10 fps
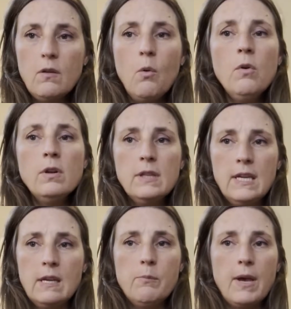
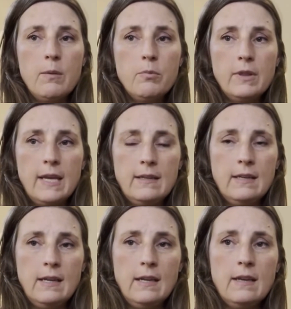orally by
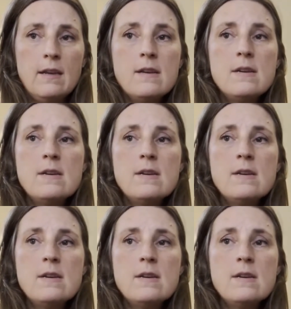blending